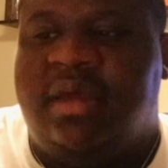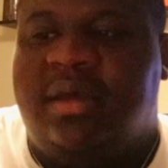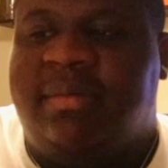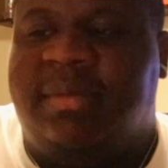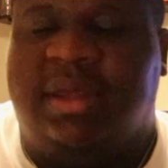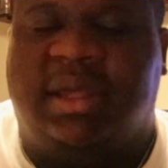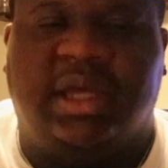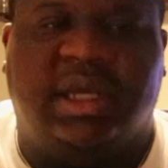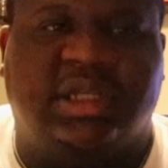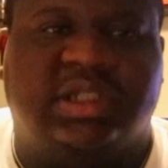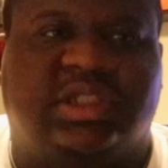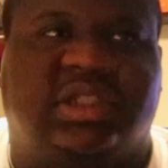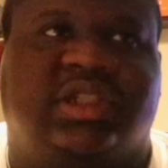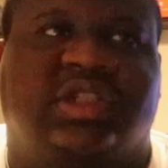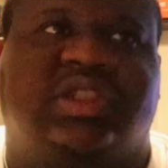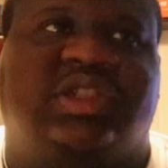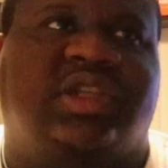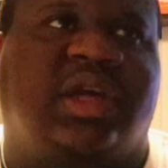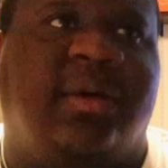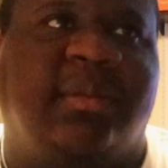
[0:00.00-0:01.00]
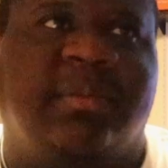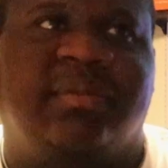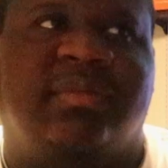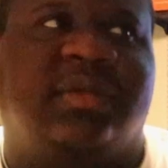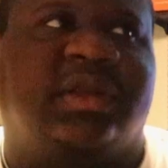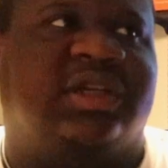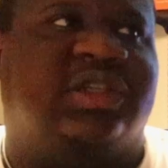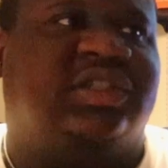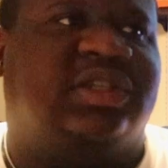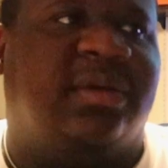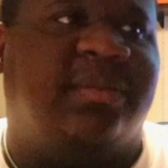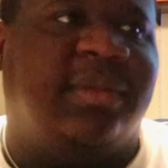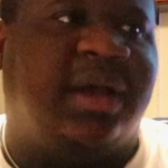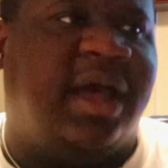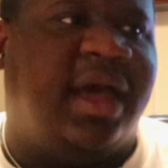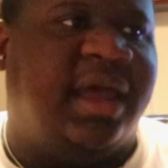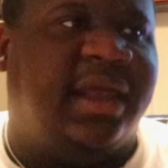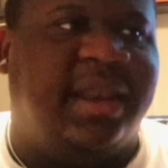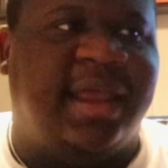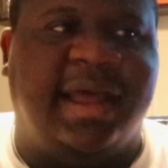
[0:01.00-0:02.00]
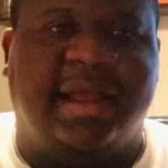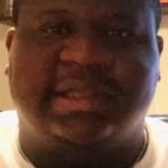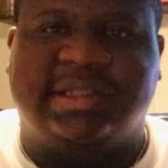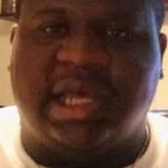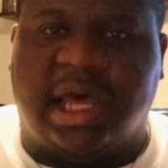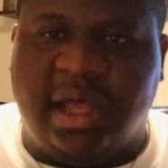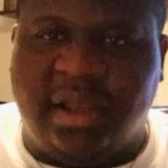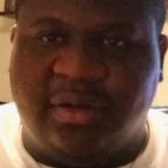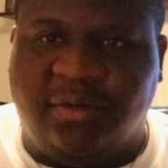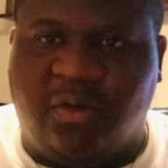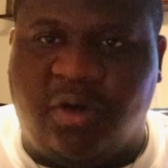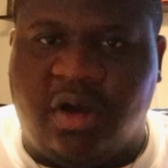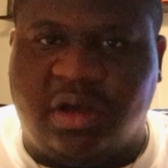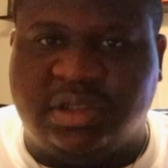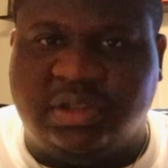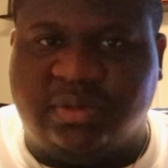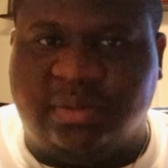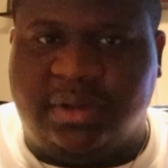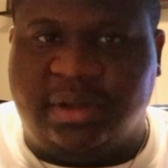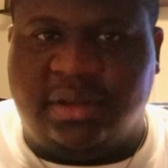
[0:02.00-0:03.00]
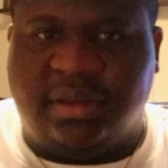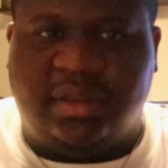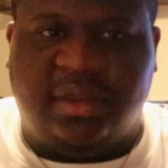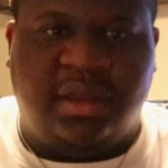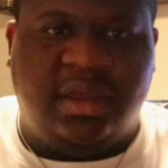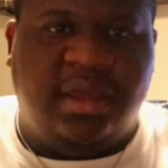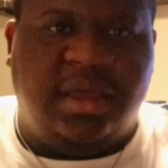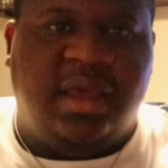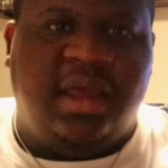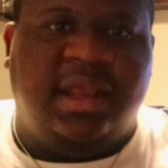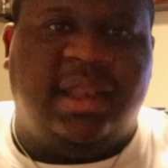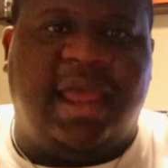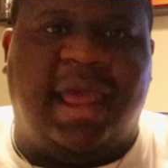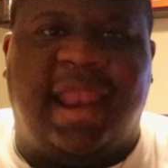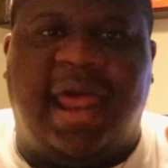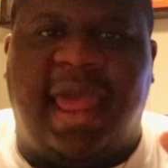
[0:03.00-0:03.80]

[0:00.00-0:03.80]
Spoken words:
Because there's some guy that Tyler rocks with that